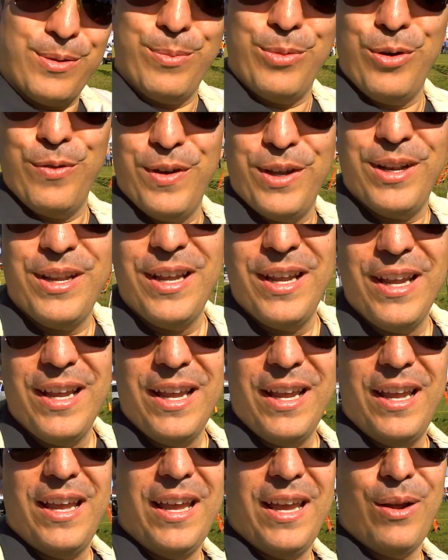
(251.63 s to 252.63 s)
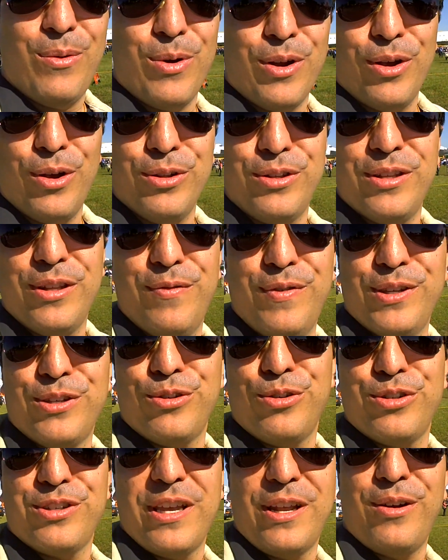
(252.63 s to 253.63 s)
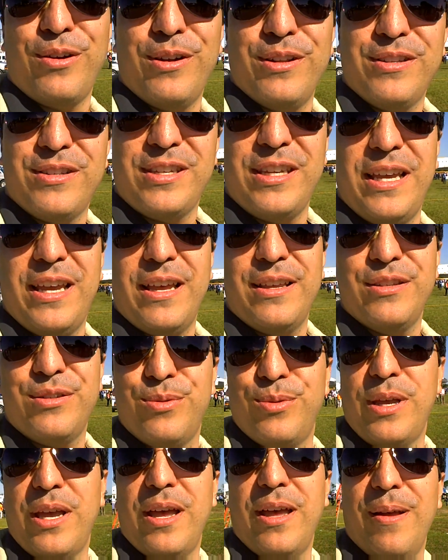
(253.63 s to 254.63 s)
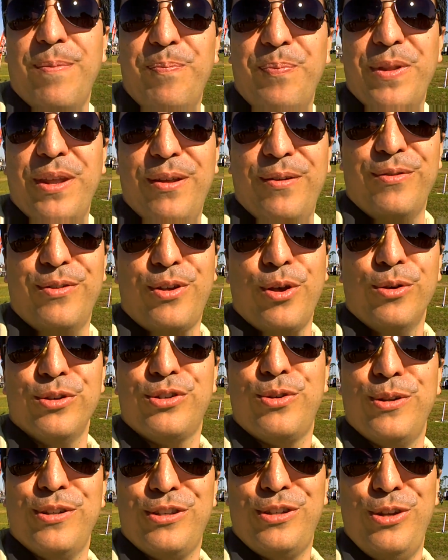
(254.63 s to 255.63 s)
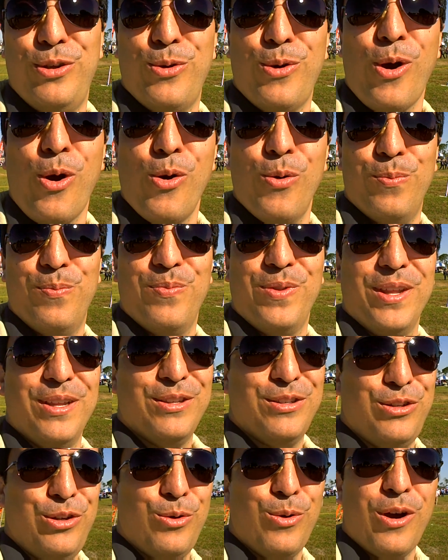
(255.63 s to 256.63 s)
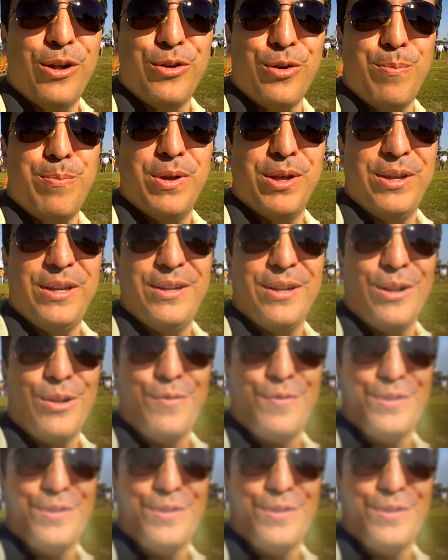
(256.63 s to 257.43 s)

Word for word: to move it. And we're going to go to the visitor center and see as uh, it goes to its new home, its new one hundred million dollar